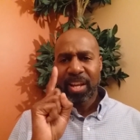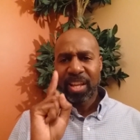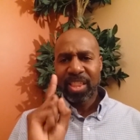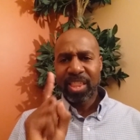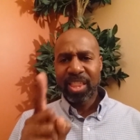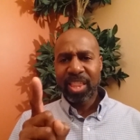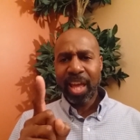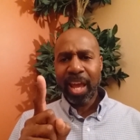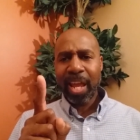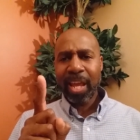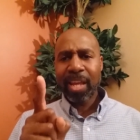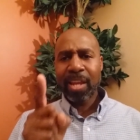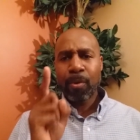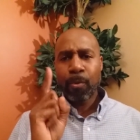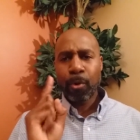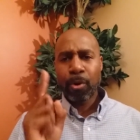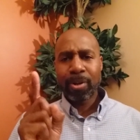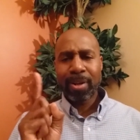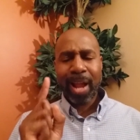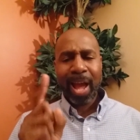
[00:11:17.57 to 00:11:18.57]
They
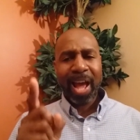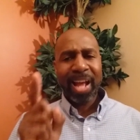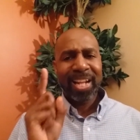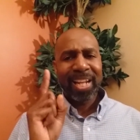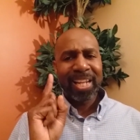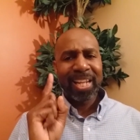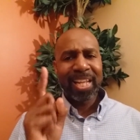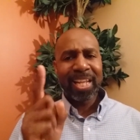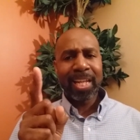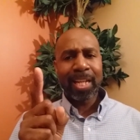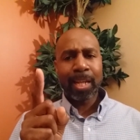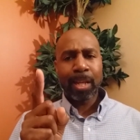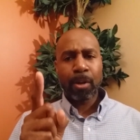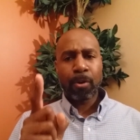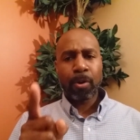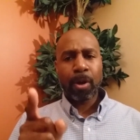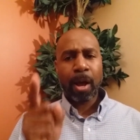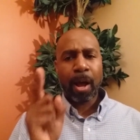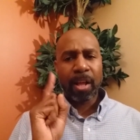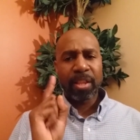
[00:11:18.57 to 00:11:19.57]
were not leaning
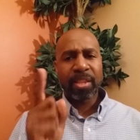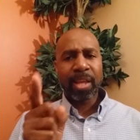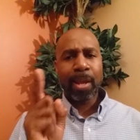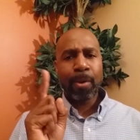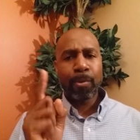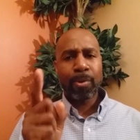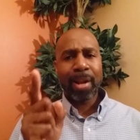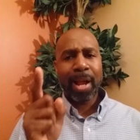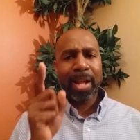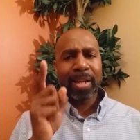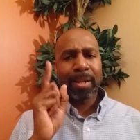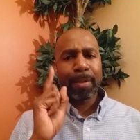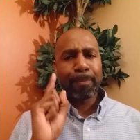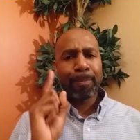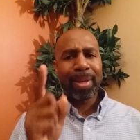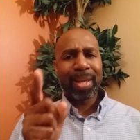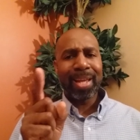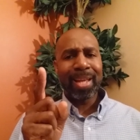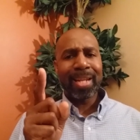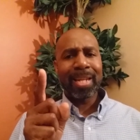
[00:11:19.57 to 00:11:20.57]
on God. They were not
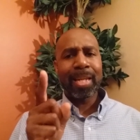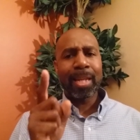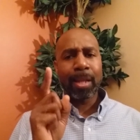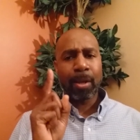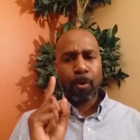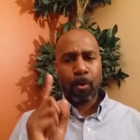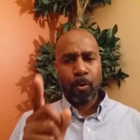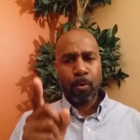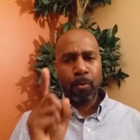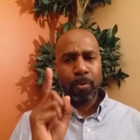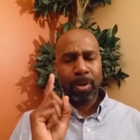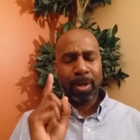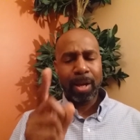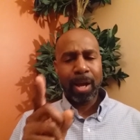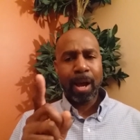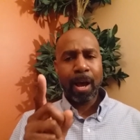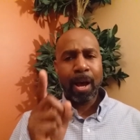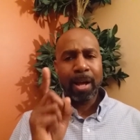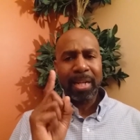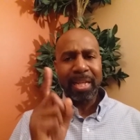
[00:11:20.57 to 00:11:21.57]
depending on
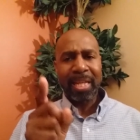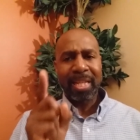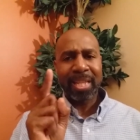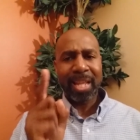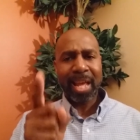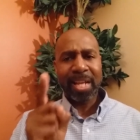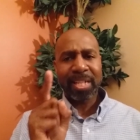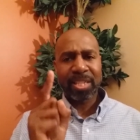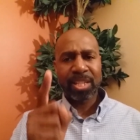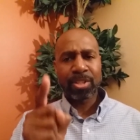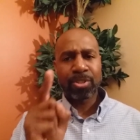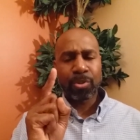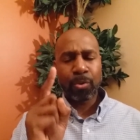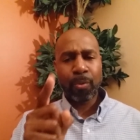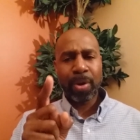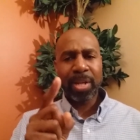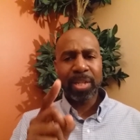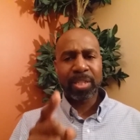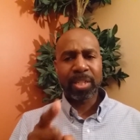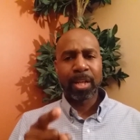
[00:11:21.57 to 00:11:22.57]
God in that
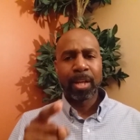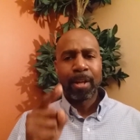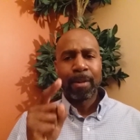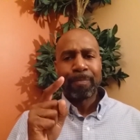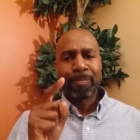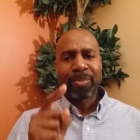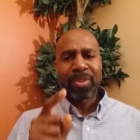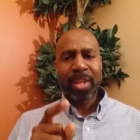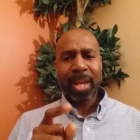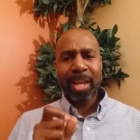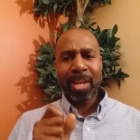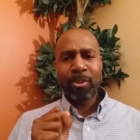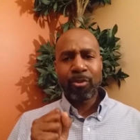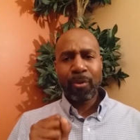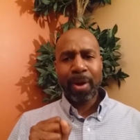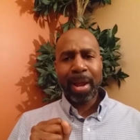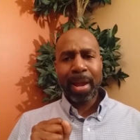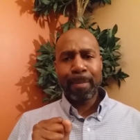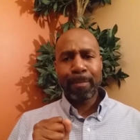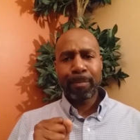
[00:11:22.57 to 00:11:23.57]
situation. They
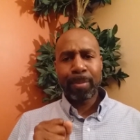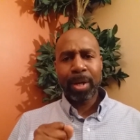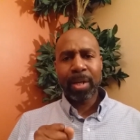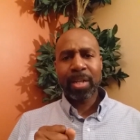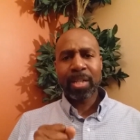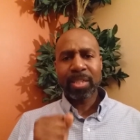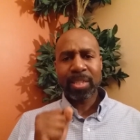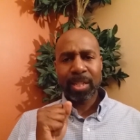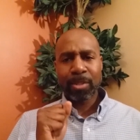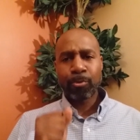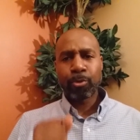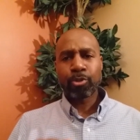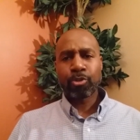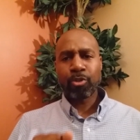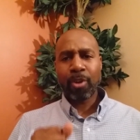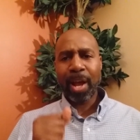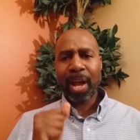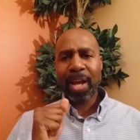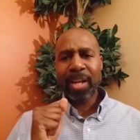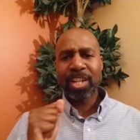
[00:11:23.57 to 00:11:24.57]
grabbed buckets and were
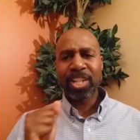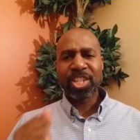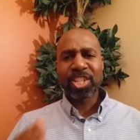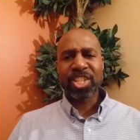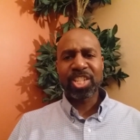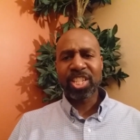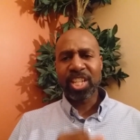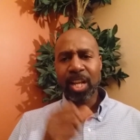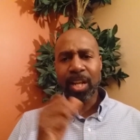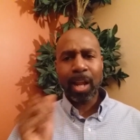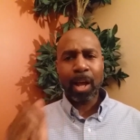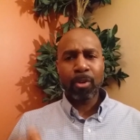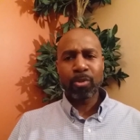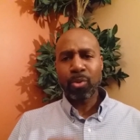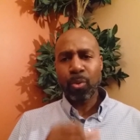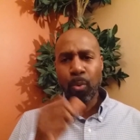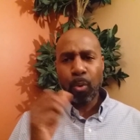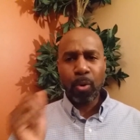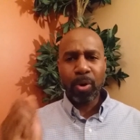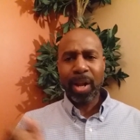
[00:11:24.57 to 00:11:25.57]
trying to shut out
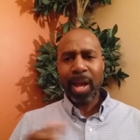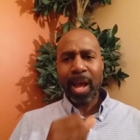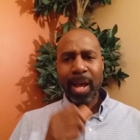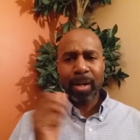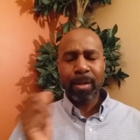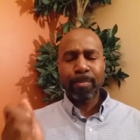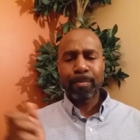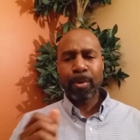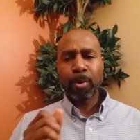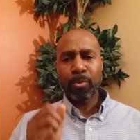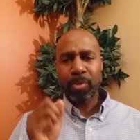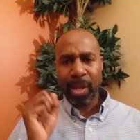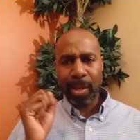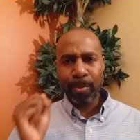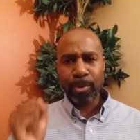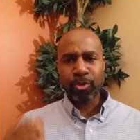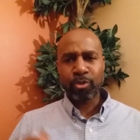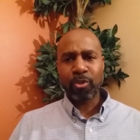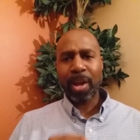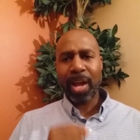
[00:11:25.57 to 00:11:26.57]
the water out of the boat. They
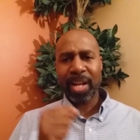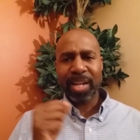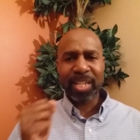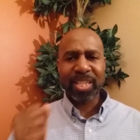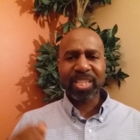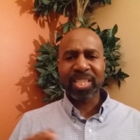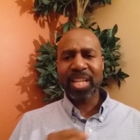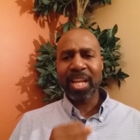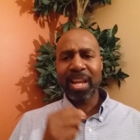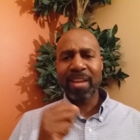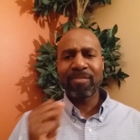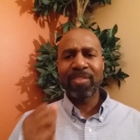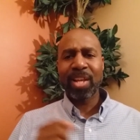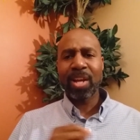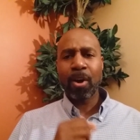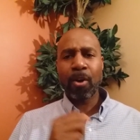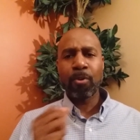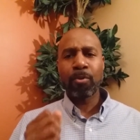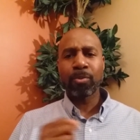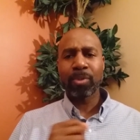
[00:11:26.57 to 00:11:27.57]
were trying to save
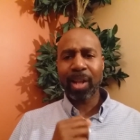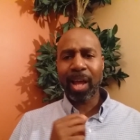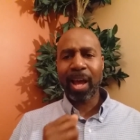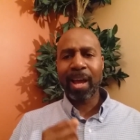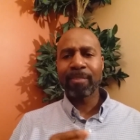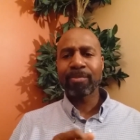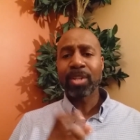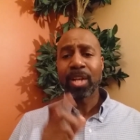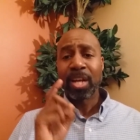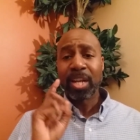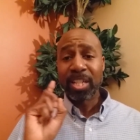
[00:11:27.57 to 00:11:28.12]
their own lives.